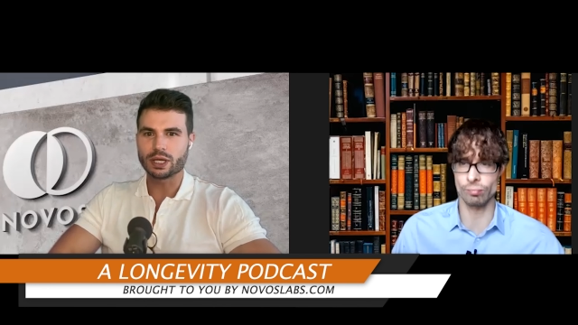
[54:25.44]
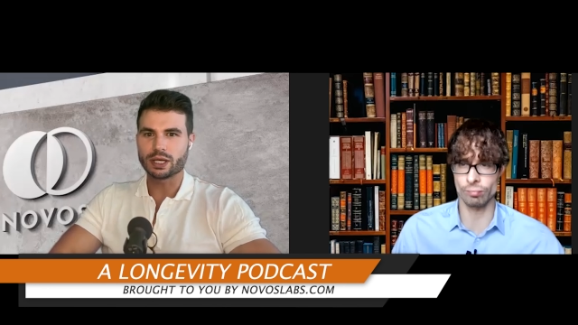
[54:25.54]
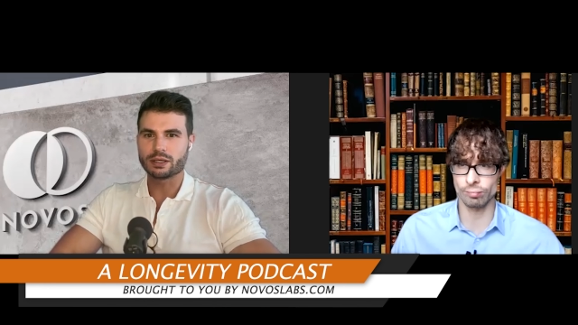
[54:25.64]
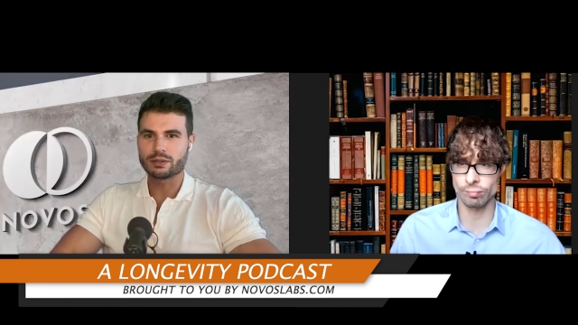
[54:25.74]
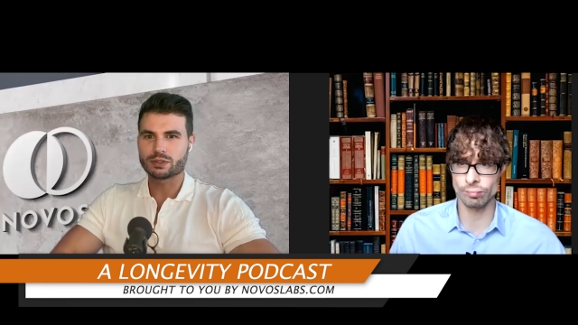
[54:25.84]

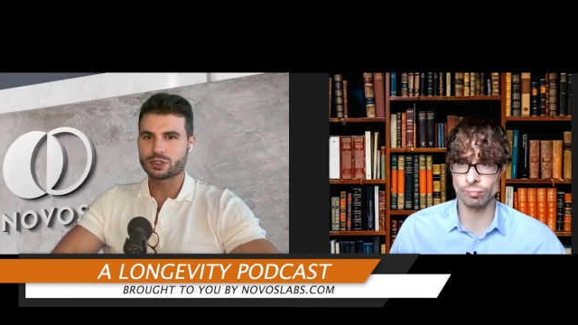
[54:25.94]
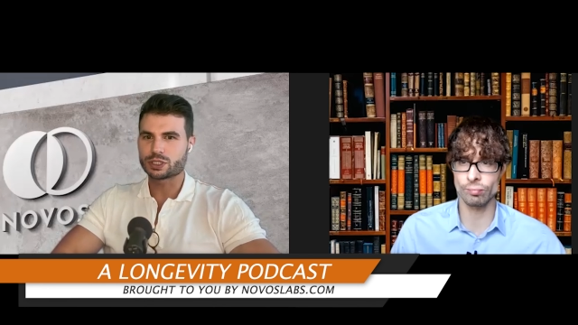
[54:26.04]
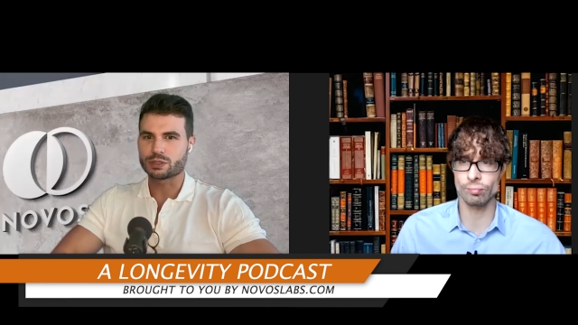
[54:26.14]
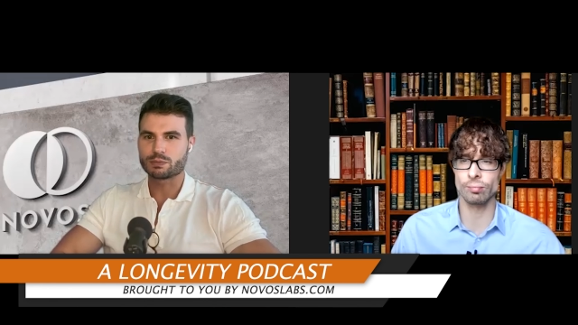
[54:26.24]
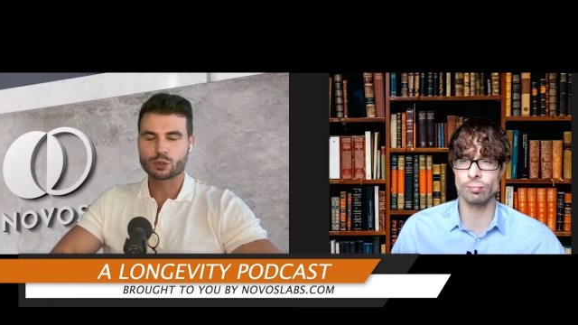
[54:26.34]
Speaker 1: uh, just
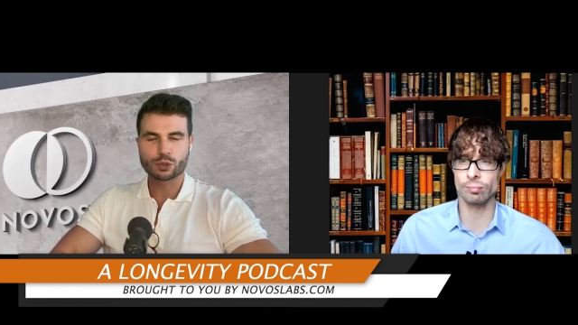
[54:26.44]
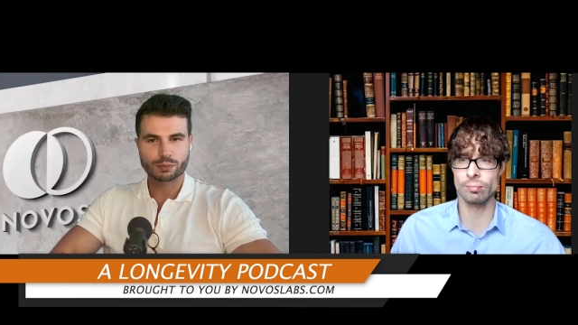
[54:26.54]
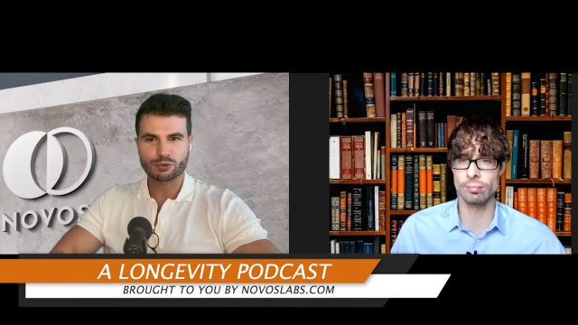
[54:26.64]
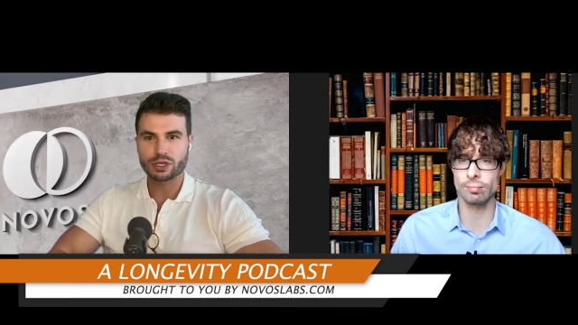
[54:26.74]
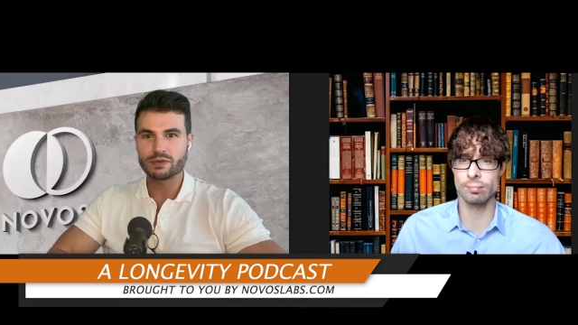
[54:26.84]
a quick
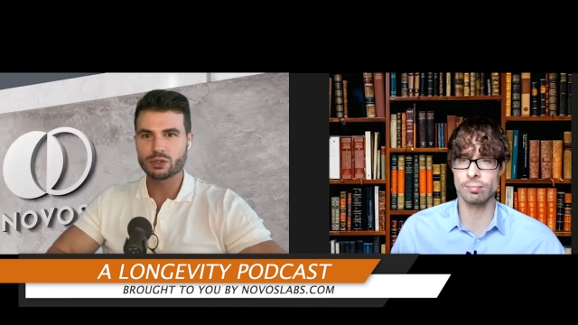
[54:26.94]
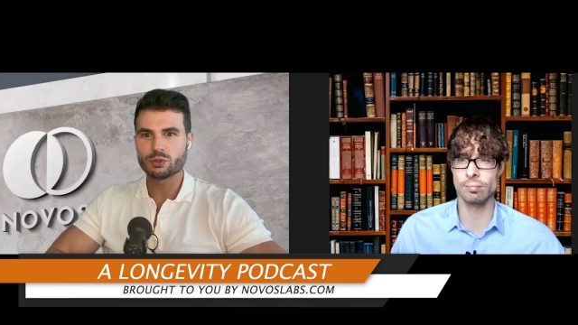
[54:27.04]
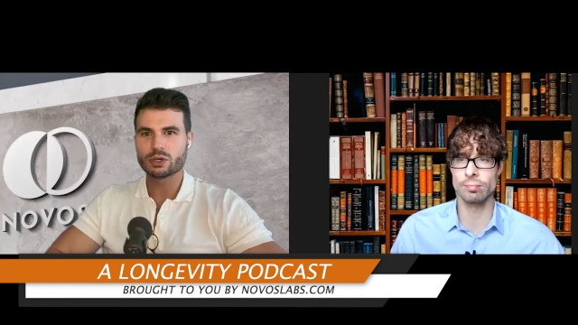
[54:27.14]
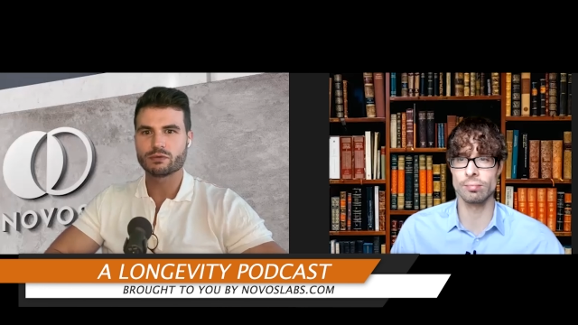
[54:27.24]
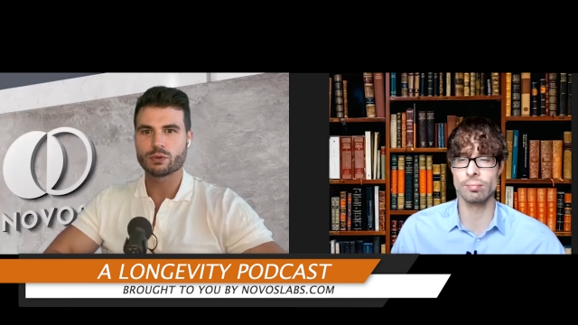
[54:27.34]
preview
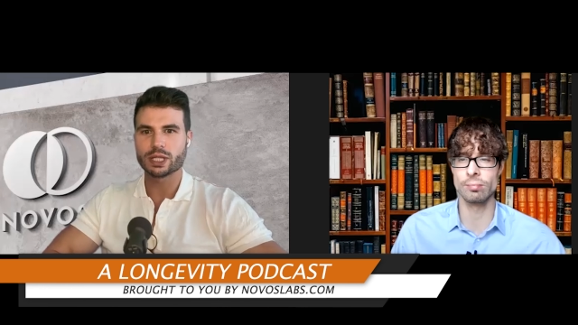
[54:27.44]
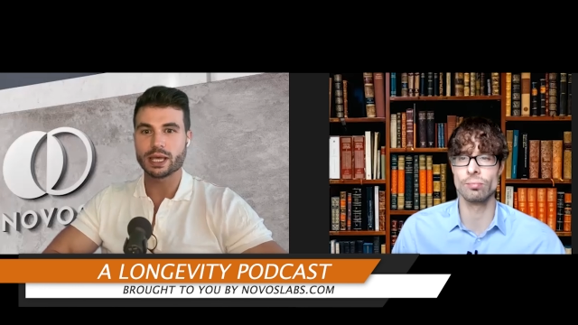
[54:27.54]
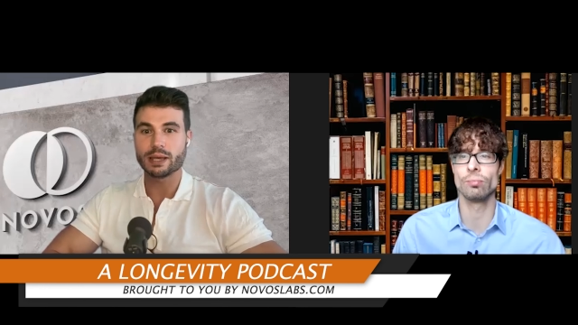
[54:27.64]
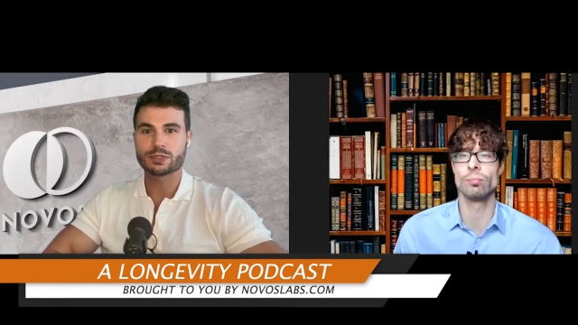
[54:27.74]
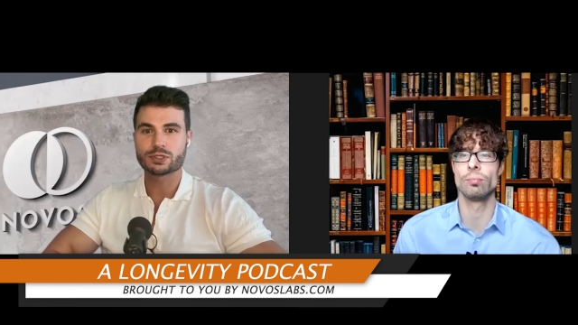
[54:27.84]
of what
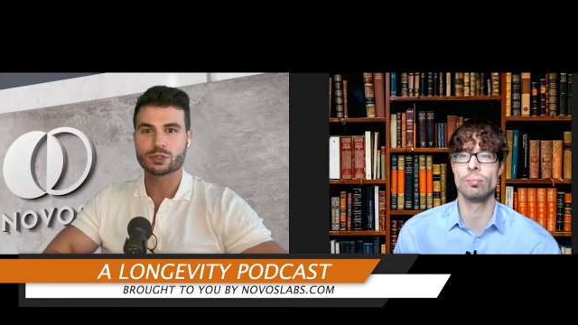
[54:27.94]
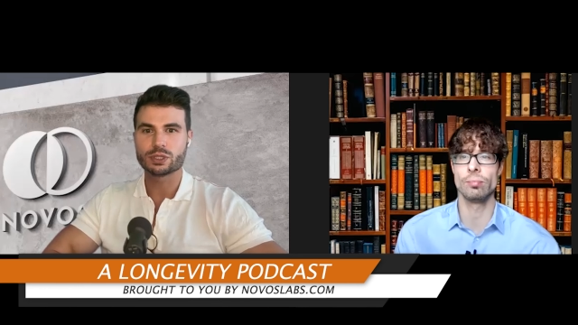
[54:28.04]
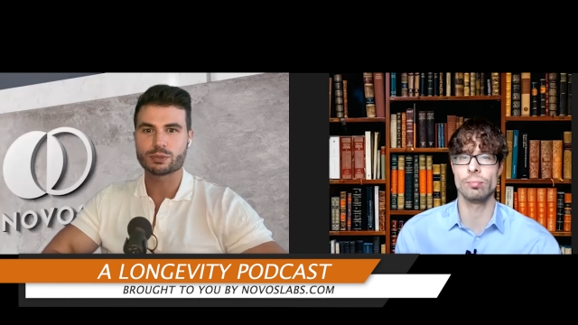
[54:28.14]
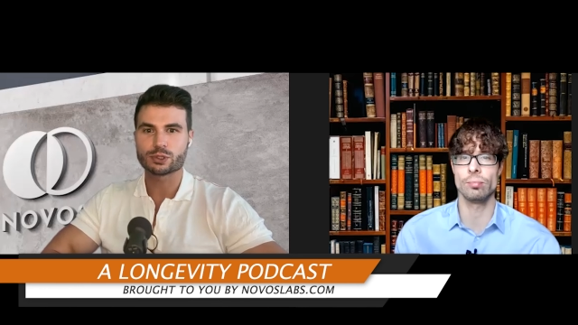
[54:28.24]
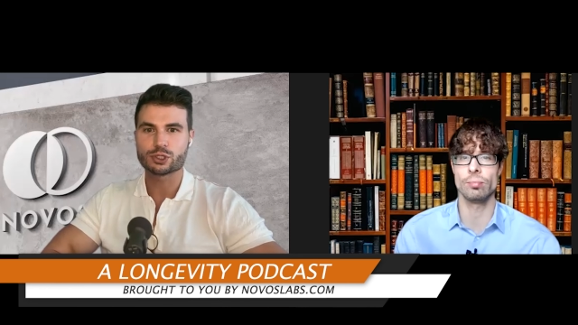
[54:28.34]
episode
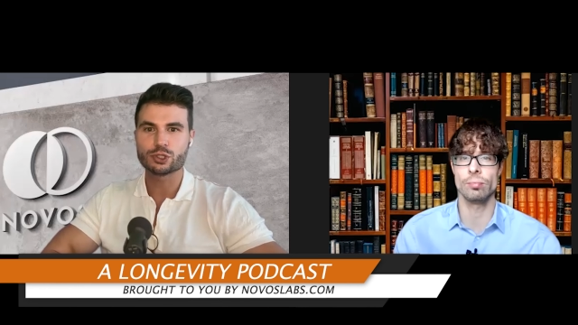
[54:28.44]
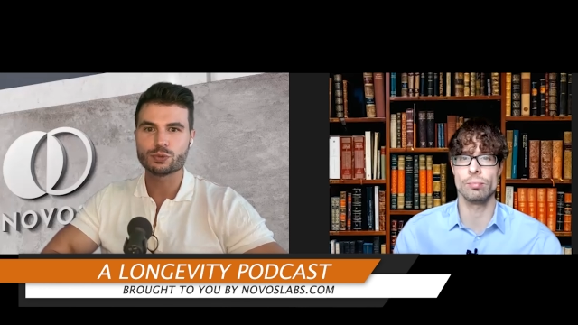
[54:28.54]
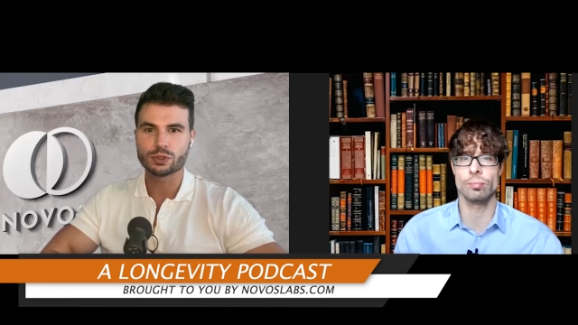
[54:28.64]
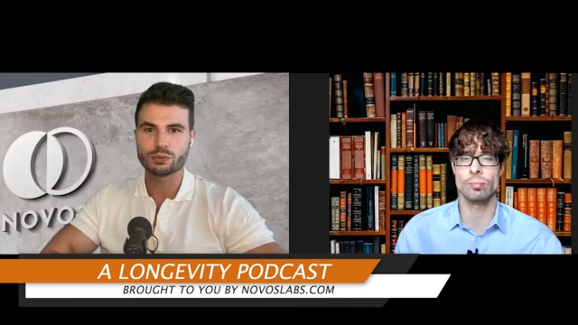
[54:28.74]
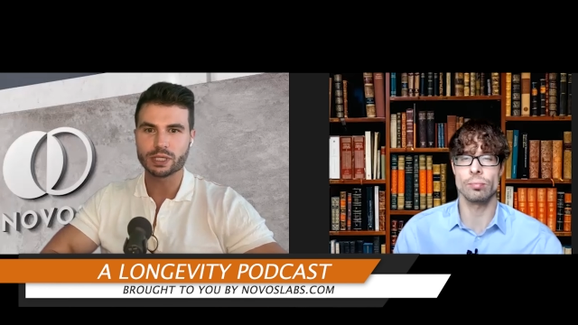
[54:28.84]
number two
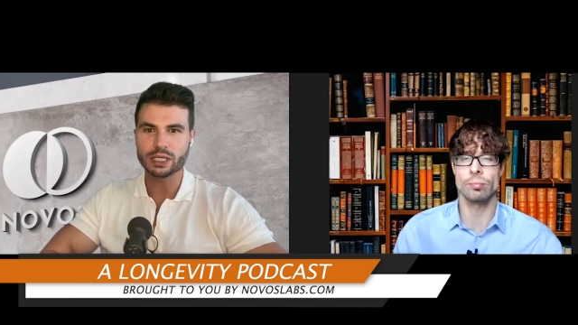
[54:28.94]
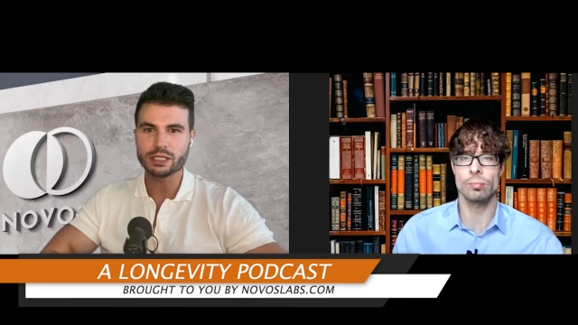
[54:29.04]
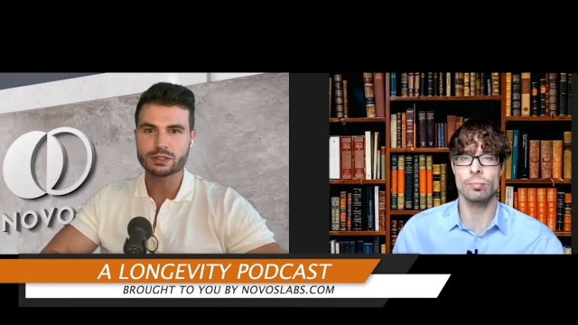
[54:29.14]
will be.